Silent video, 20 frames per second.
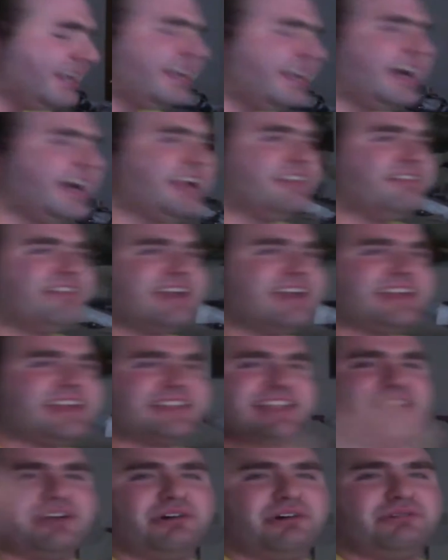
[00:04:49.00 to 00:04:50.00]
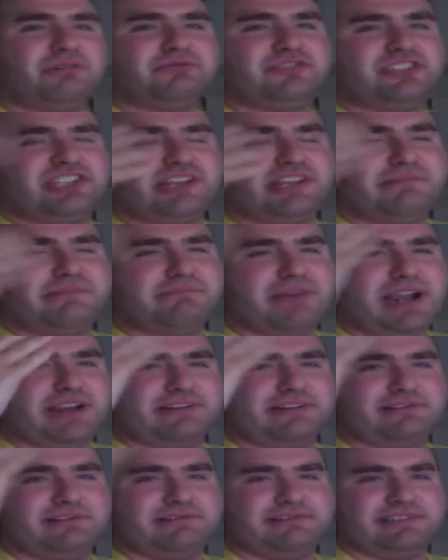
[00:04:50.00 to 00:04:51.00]
And I like that whole G
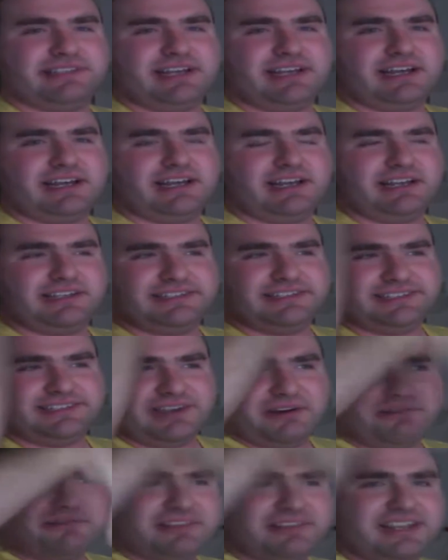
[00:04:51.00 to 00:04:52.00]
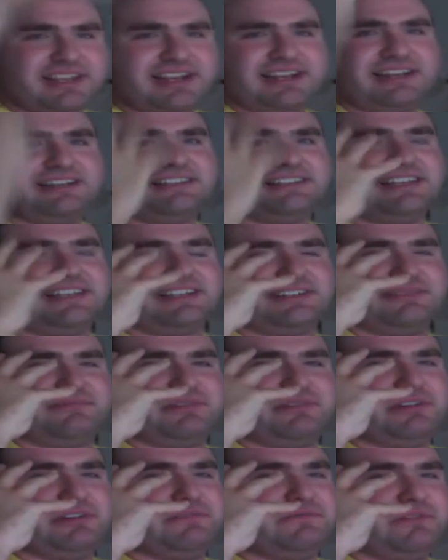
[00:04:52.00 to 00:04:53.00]
Miners zone thing. That was actually
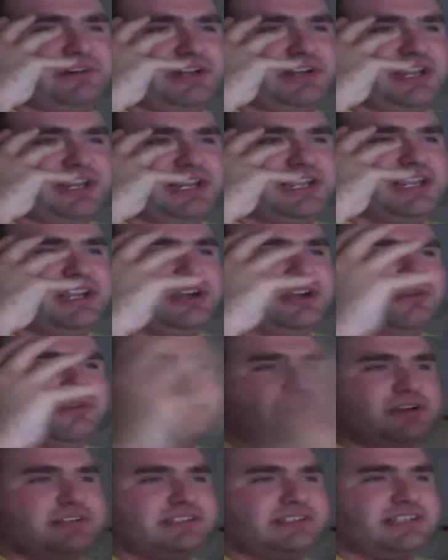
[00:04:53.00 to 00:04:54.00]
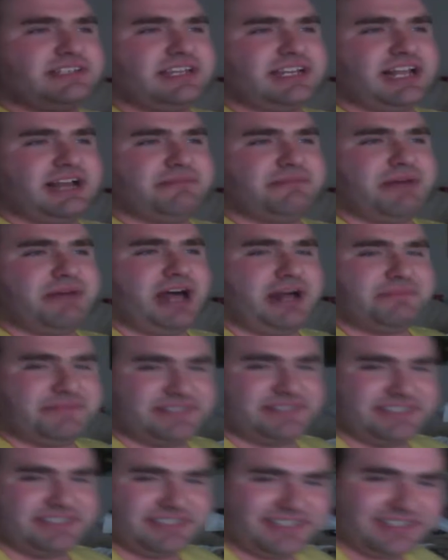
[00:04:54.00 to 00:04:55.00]
pretty funny. where it's like I'm
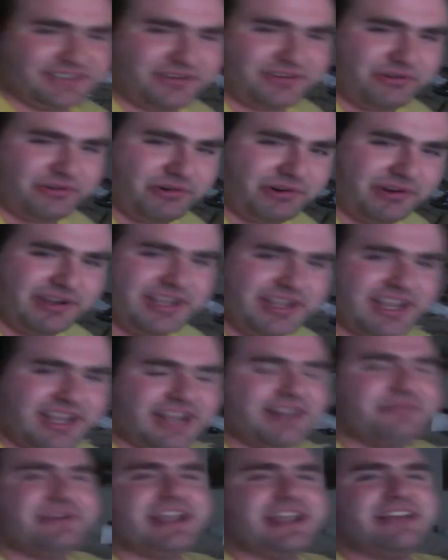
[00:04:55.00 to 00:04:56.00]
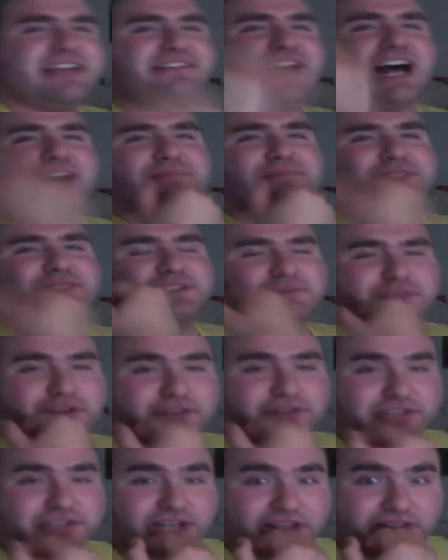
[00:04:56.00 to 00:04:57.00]
opposite Discord, and then we had opposite
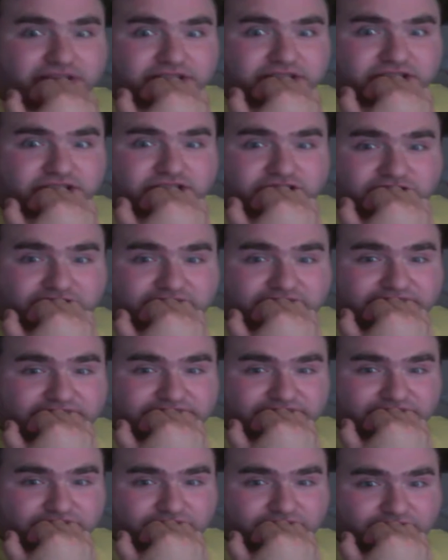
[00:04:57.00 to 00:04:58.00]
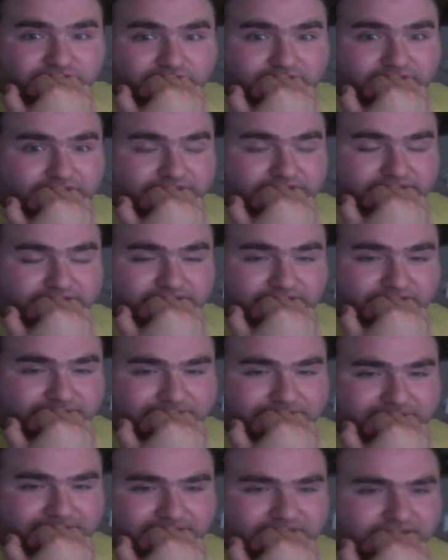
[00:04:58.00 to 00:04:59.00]
Fluttershy. Like, Jesus Christ.
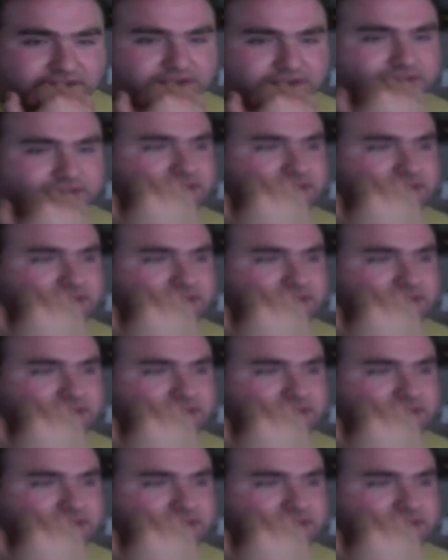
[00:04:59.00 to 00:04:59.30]
I mean, I